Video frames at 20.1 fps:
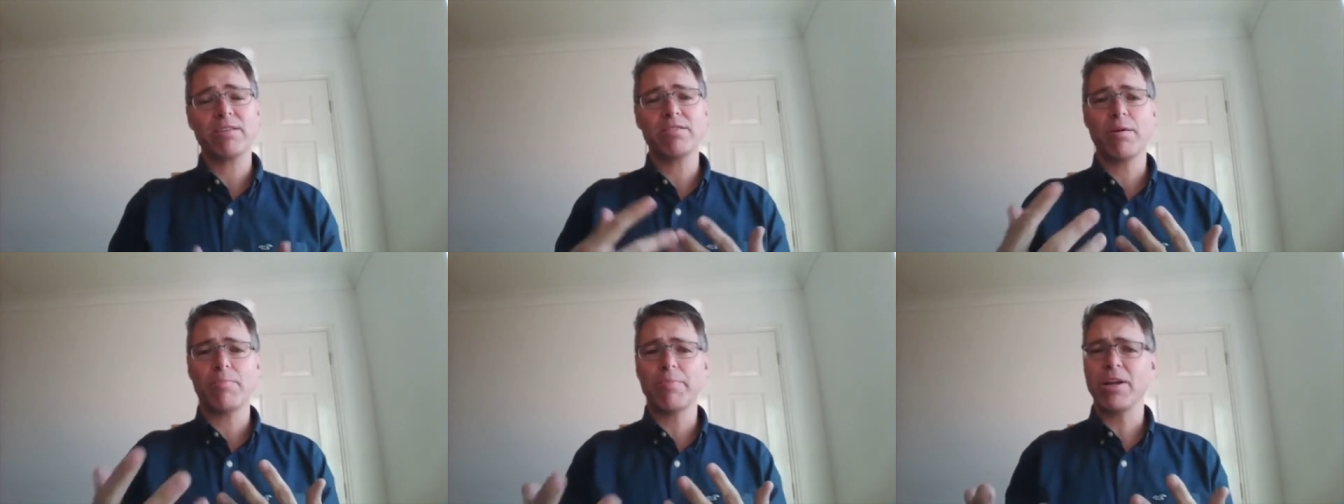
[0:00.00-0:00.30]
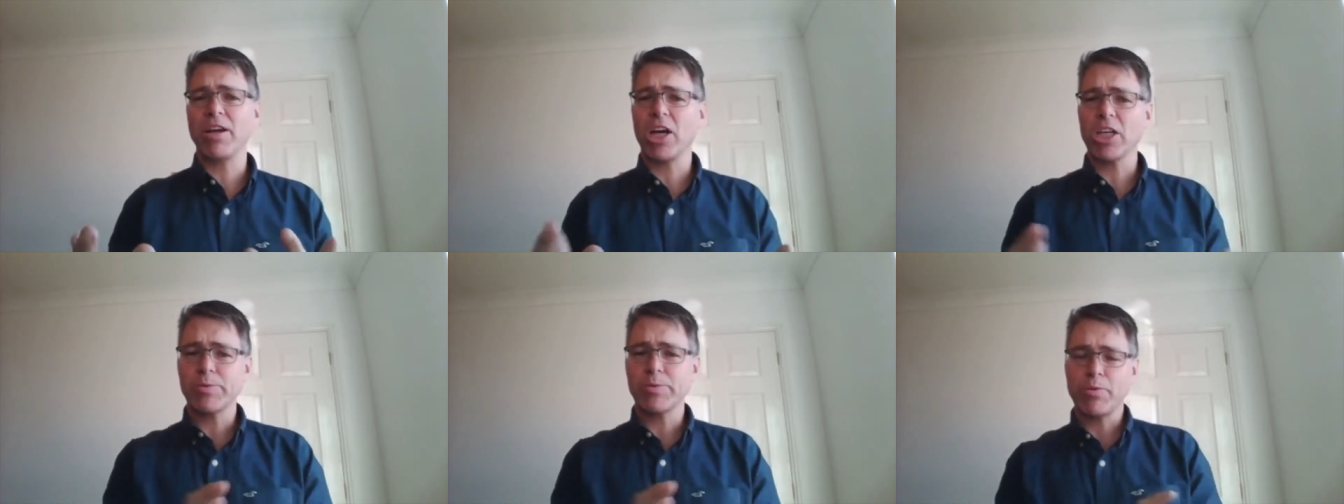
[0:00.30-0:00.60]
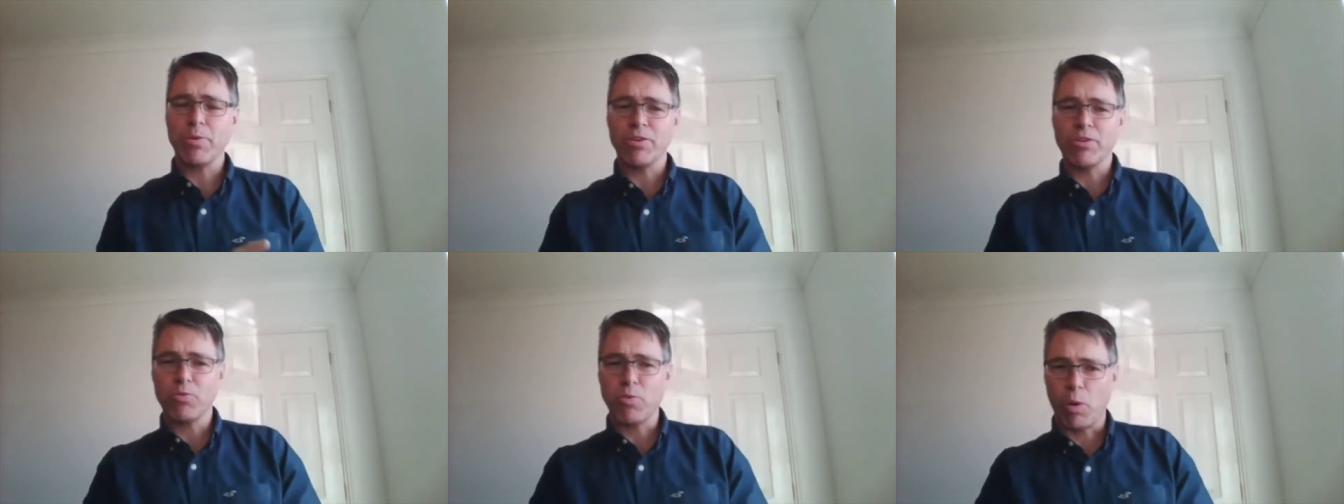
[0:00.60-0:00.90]
Somebody asked me
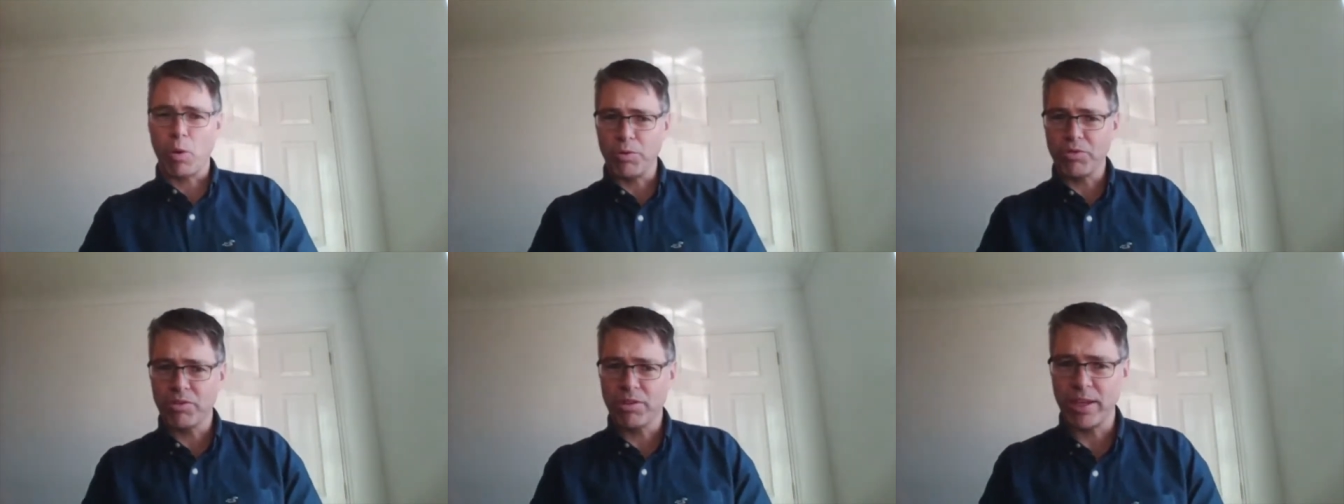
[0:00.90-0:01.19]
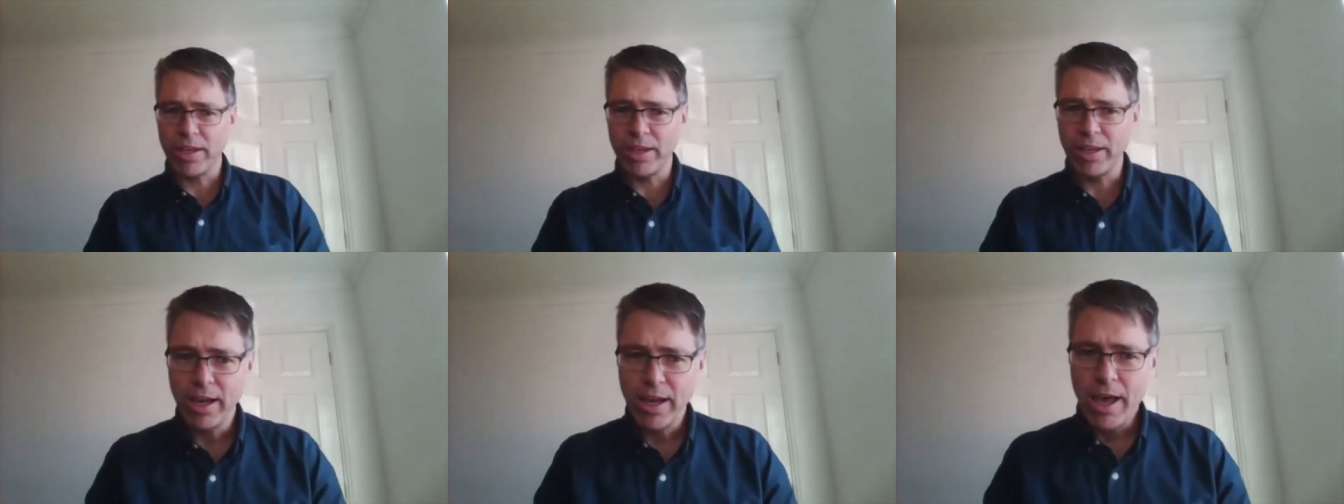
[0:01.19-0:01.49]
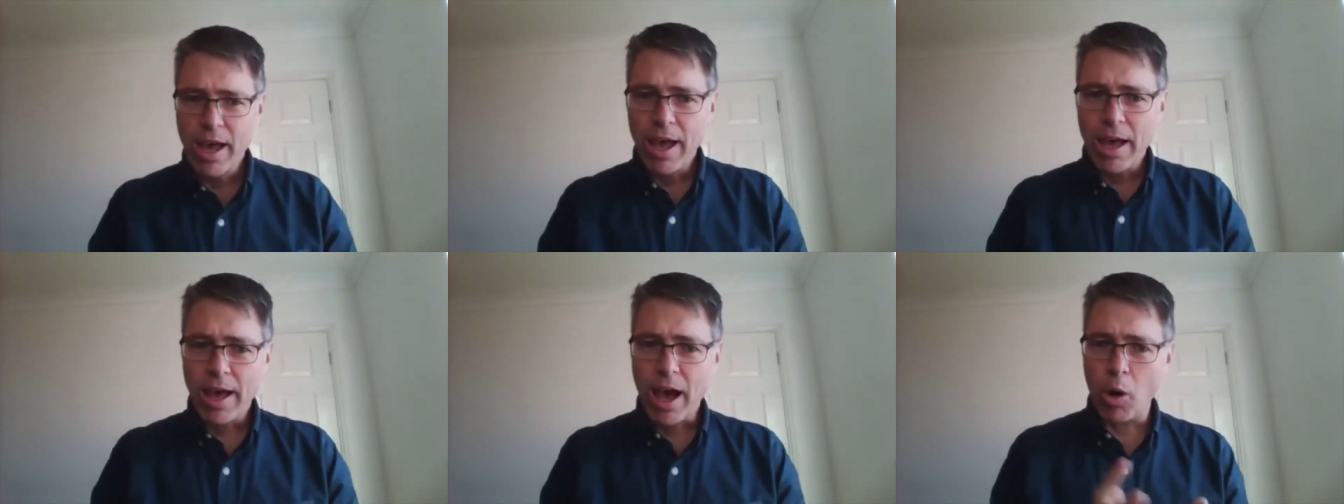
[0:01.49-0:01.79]
once, what was the
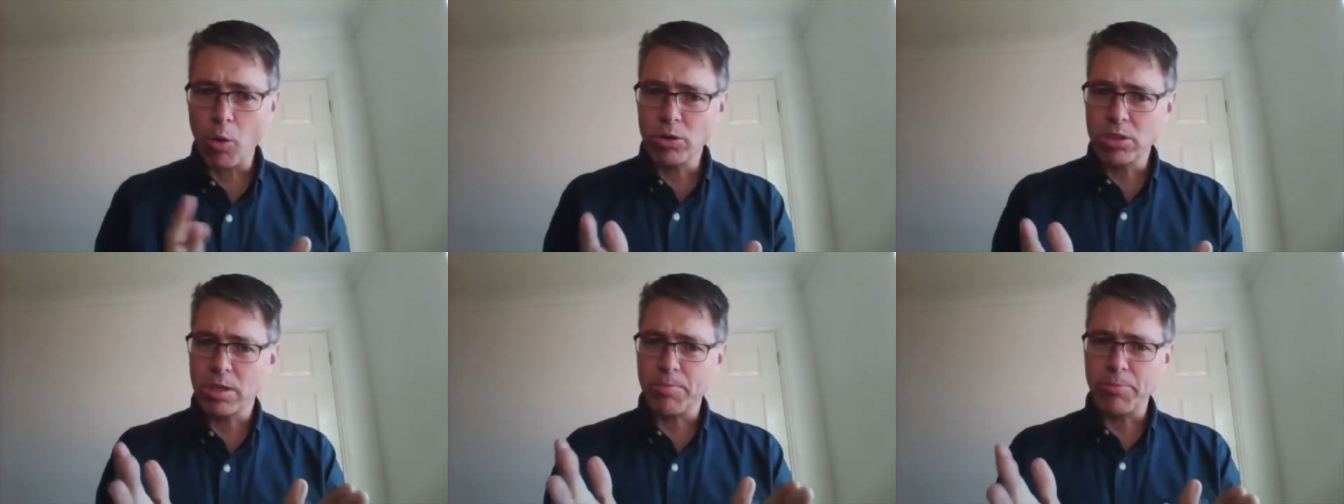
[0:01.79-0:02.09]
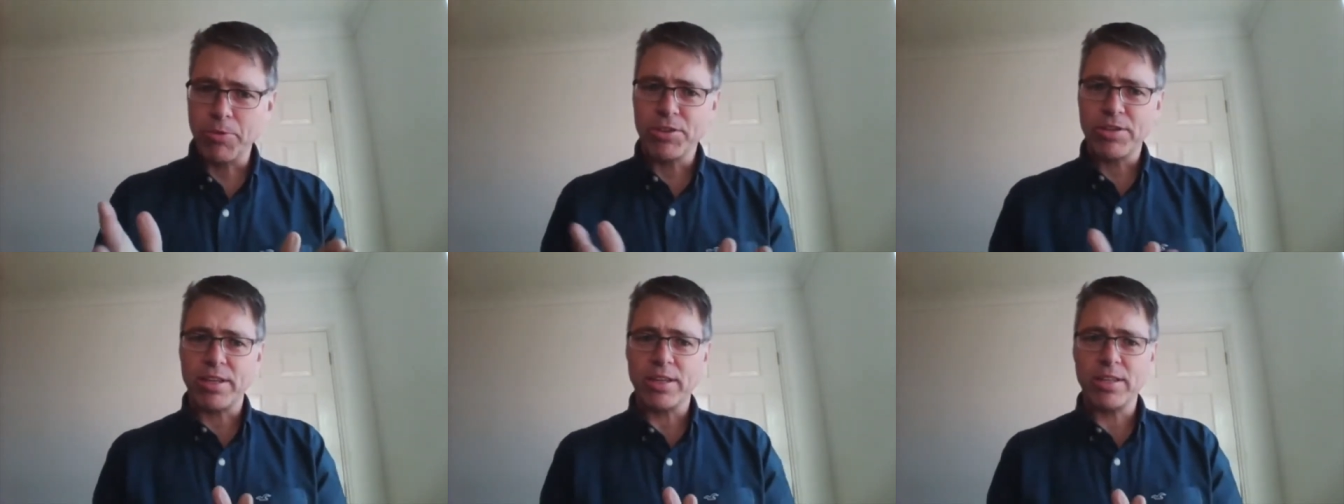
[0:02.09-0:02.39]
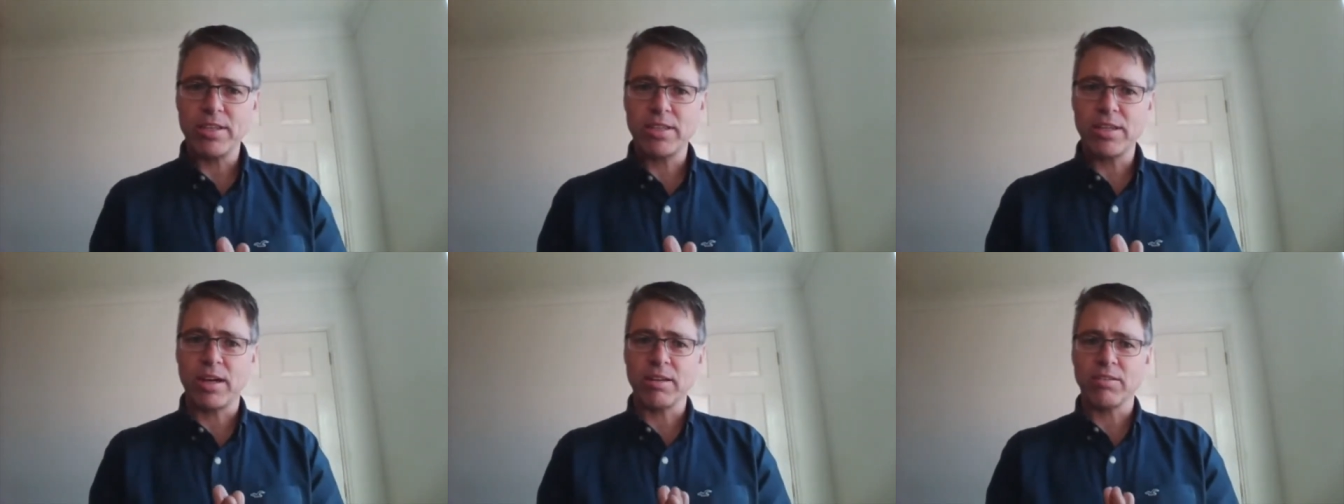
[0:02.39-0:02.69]
ultimate
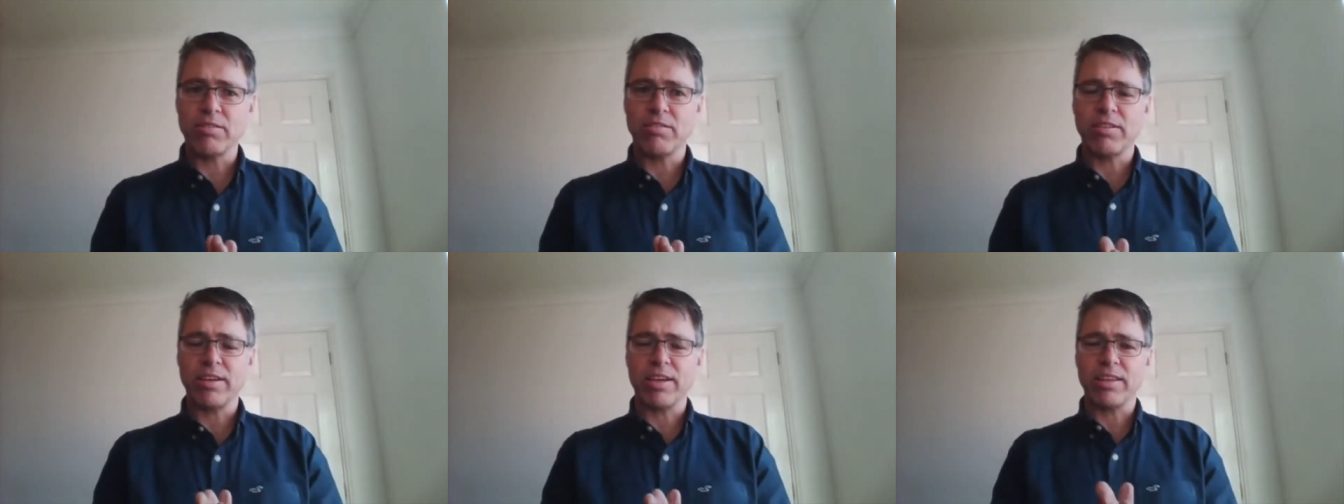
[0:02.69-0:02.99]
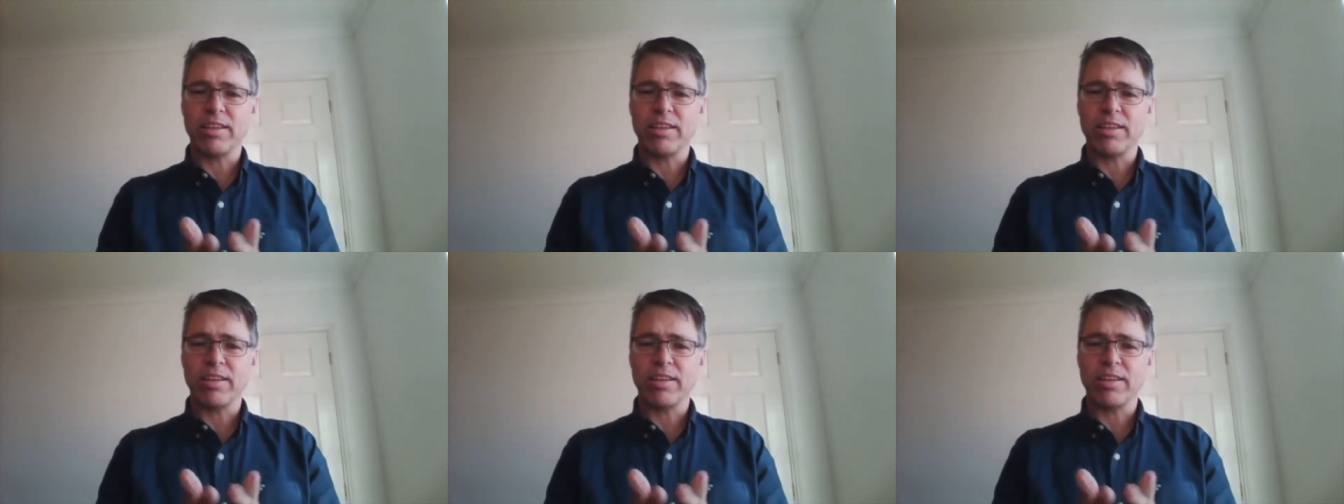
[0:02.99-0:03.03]
in dancing?